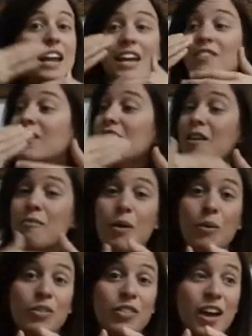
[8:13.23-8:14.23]
even if I've
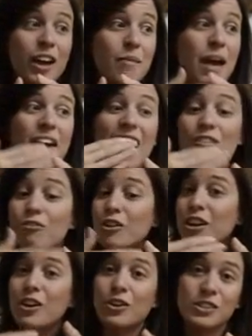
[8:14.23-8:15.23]
met with them
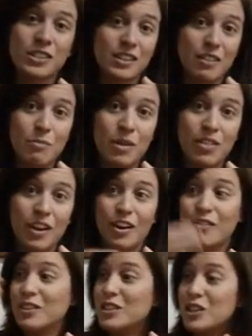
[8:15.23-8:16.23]
every year since I've been
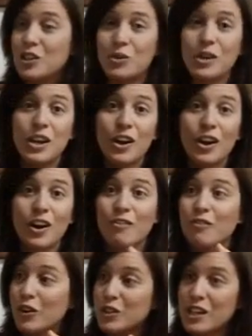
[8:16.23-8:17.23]
there, if it's a new
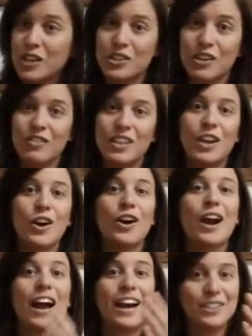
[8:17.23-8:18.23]
year, first session of the
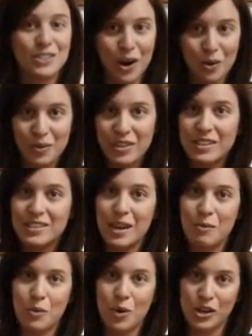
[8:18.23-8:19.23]
year, I start with these
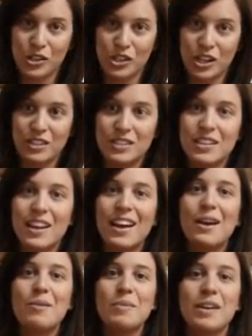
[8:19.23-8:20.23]
same questions
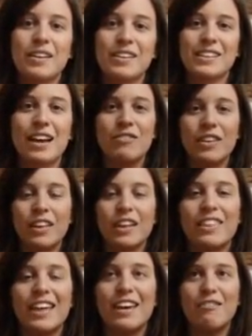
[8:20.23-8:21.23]
because I feel
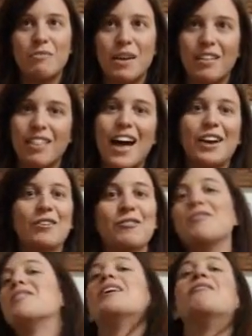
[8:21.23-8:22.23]
like they give me a lot
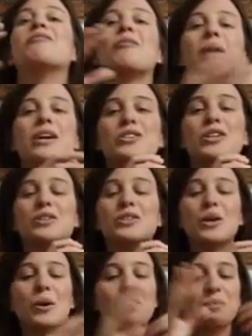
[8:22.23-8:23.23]
of information.
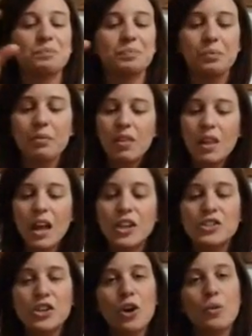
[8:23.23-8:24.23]
So I
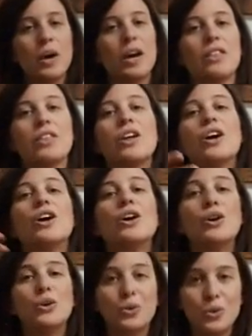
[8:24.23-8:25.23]
start with,
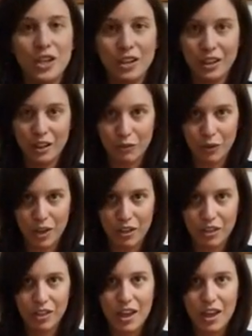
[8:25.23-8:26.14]
who do you live with?